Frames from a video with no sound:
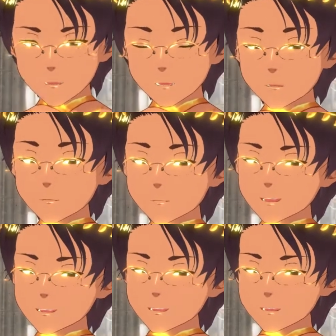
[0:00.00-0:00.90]
The whole
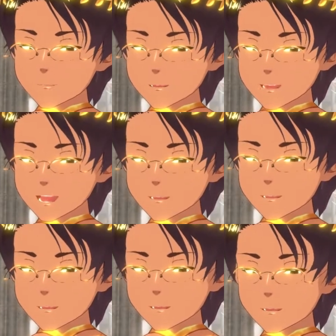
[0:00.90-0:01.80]
idea of this
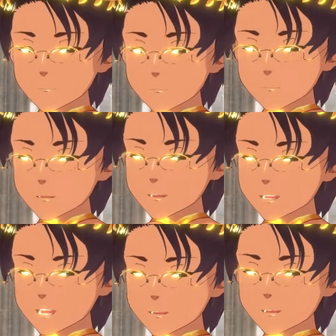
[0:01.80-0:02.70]
tactic is supposed to
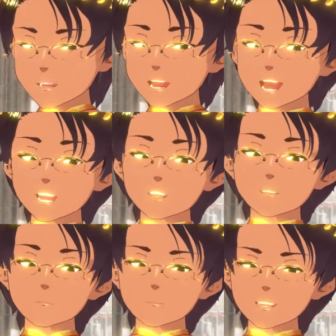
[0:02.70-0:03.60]
generate an air of
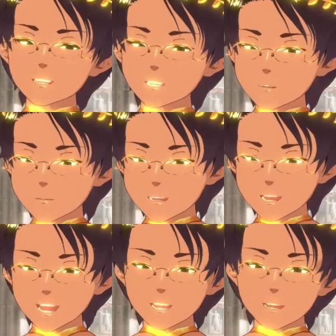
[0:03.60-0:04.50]
mystery
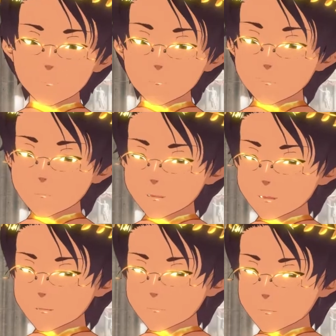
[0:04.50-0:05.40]
that pulls in
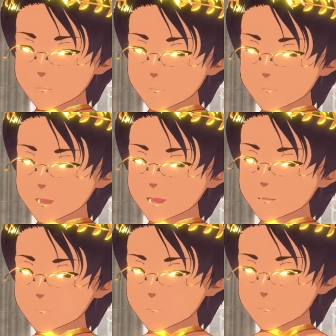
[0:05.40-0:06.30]
the viewer to
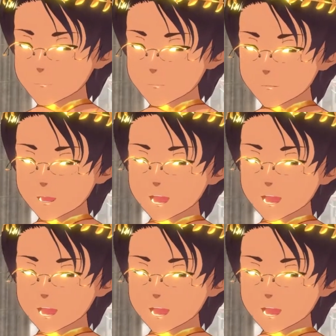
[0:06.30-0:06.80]
find more,